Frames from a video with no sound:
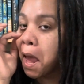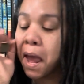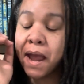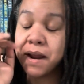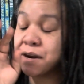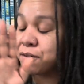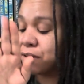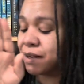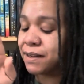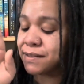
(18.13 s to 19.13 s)
I know,
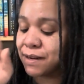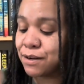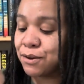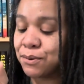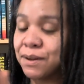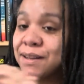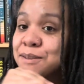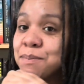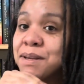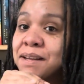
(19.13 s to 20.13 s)
you guys, I know.
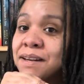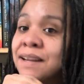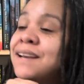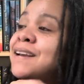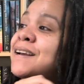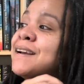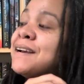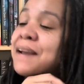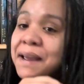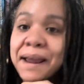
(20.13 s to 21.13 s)
It's been
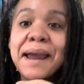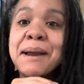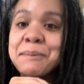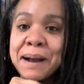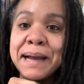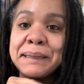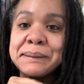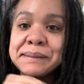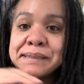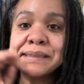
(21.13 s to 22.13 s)
a
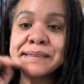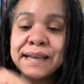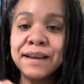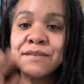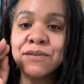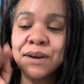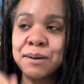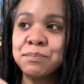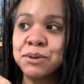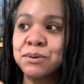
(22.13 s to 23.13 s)
while since I've
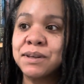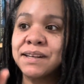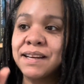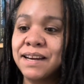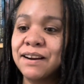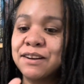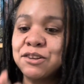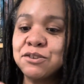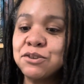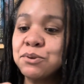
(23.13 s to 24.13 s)
uploaded here on
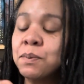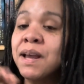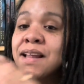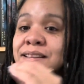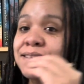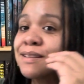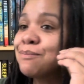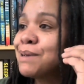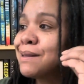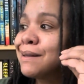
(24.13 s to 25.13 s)
YouTube. This is going
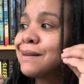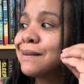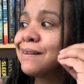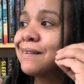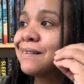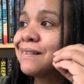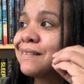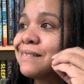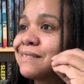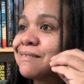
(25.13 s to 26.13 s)
to be like
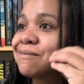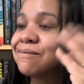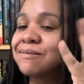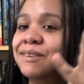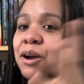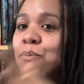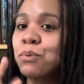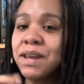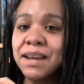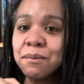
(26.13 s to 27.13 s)
a
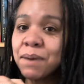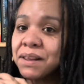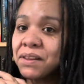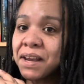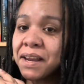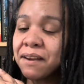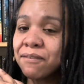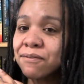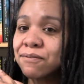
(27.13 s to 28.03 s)
week in my life,